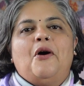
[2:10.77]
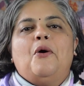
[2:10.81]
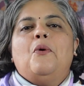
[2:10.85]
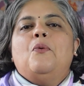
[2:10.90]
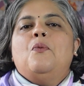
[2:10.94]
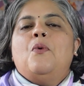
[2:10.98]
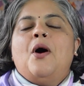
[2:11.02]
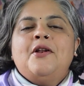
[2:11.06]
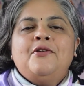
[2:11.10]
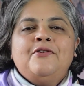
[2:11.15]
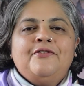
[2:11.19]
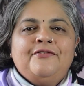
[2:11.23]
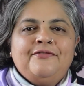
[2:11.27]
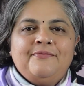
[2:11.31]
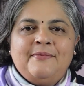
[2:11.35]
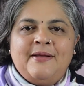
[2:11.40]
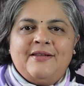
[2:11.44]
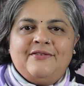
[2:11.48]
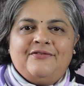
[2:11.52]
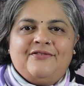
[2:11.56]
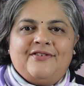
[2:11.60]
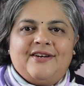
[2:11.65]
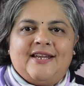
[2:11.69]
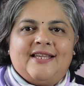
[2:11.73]
One of
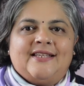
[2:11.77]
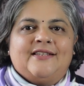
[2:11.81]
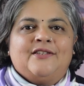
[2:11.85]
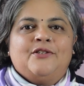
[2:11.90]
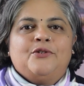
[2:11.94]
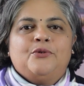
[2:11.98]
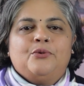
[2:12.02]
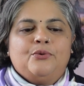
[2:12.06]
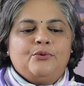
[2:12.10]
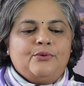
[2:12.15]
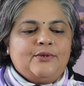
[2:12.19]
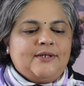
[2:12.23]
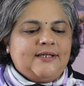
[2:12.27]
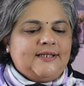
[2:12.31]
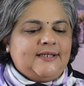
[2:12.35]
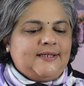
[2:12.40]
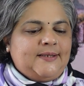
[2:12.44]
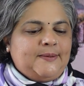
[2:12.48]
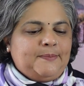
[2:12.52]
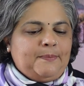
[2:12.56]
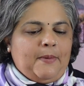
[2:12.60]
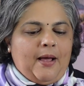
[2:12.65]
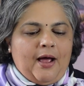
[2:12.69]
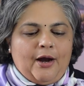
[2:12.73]
my friends, who
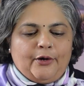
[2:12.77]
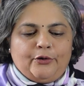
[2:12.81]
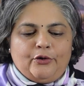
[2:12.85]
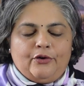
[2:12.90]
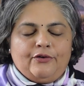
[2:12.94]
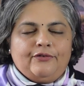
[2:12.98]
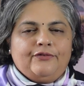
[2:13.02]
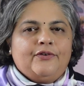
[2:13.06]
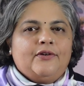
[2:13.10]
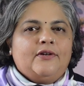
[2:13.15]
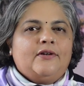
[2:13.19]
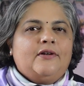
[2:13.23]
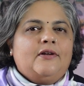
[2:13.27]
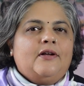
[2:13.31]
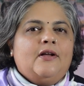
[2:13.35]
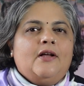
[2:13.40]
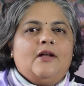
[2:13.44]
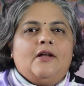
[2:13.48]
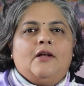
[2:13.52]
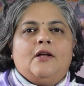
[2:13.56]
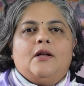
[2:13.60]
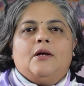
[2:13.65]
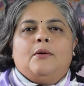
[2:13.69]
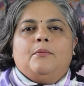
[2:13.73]
is part of a
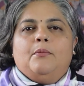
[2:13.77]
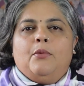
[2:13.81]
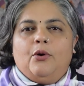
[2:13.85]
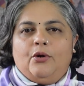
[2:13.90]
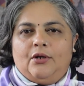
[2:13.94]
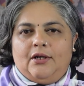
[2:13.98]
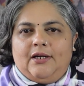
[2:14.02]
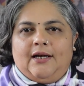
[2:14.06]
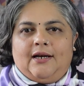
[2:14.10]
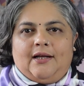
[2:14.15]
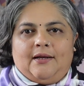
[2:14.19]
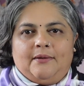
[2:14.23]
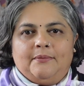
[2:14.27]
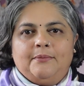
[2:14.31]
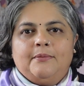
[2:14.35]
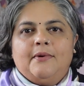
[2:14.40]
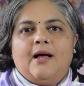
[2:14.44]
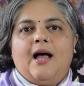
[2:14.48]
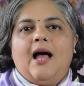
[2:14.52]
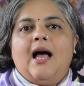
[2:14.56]
book club,